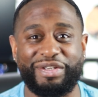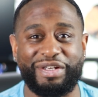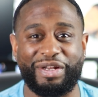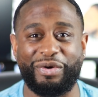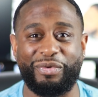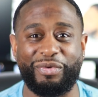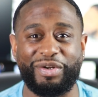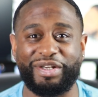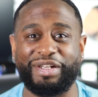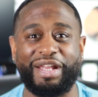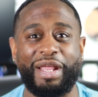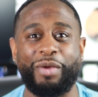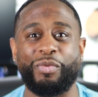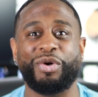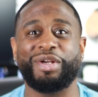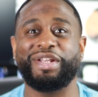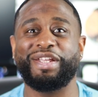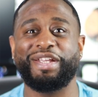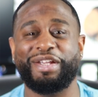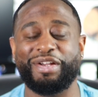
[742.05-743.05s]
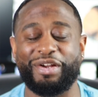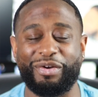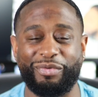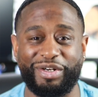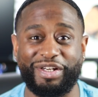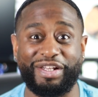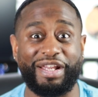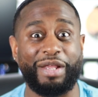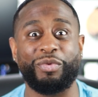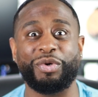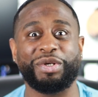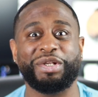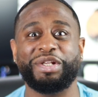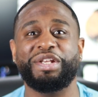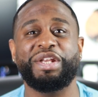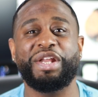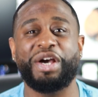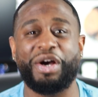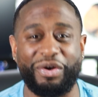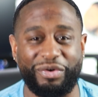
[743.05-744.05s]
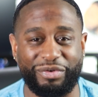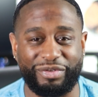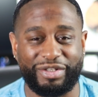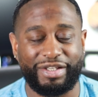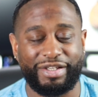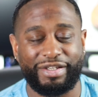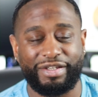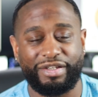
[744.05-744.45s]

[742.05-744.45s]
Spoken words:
You know, what do they want to hear? What do they want to know?